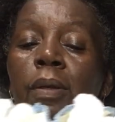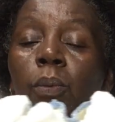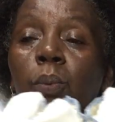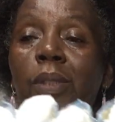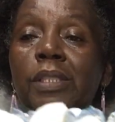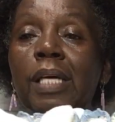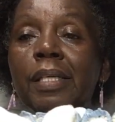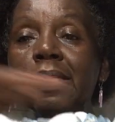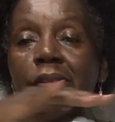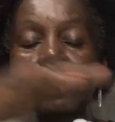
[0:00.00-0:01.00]
Once I
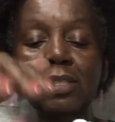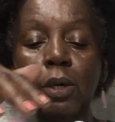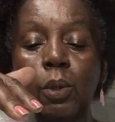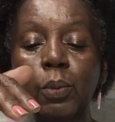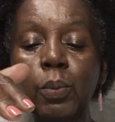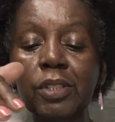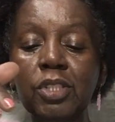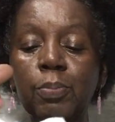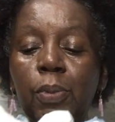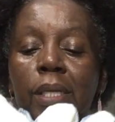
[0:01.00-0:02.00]
get this whole one
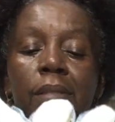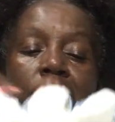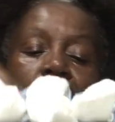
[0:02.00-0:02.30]
sprayed